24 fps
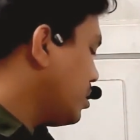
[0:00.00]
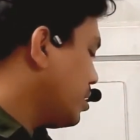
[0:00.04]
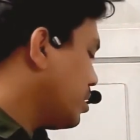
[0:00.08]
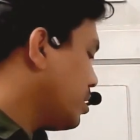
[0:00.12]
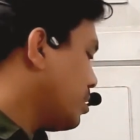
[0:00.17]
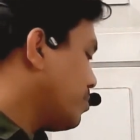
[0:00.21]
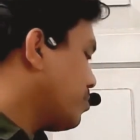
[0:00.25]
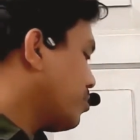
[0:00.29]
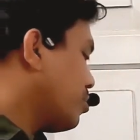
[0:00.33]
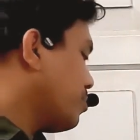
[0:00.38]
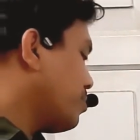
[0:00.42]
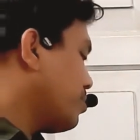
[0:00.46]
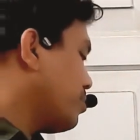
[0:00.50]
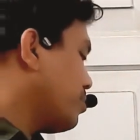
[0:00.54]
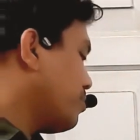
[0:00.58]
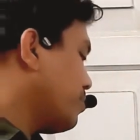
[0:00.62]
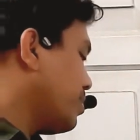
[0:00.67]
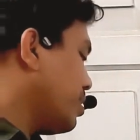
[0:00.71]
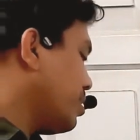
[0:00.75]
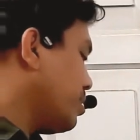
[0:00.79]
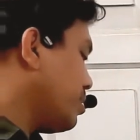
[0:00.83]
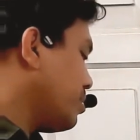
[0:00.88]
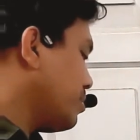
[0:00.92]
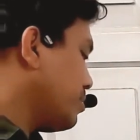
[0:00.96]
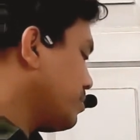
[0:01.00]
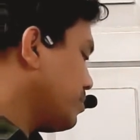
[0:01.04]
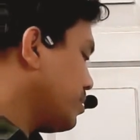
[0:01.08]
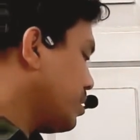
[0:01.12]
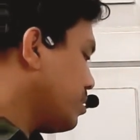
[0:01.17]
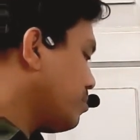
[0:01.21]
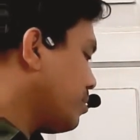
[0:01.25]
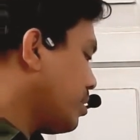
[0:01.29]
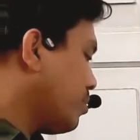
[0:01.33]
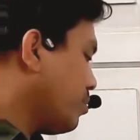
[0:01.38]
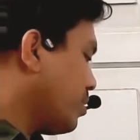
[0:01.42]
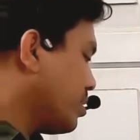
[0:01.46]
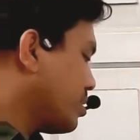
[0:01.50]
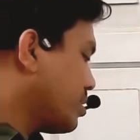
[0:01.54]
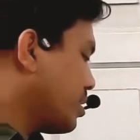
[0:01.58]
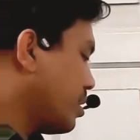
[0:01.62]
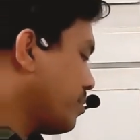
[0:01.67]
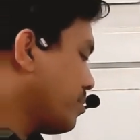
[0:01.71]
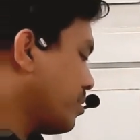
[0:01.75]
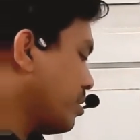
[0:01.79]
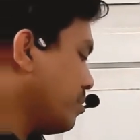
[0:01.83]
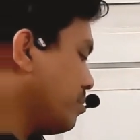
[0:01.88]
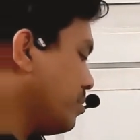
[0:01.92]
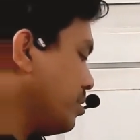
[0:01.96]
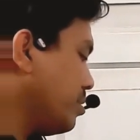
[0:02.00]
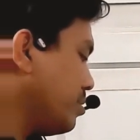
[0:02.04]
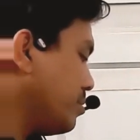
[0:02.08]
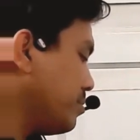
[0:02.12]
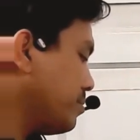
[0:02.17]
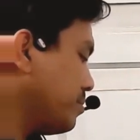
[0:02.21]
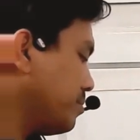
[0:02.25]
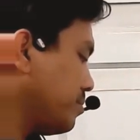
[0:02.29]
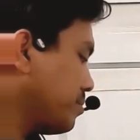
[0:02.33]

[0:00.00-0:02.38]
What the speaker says: in a proper way in my WhatsApp number.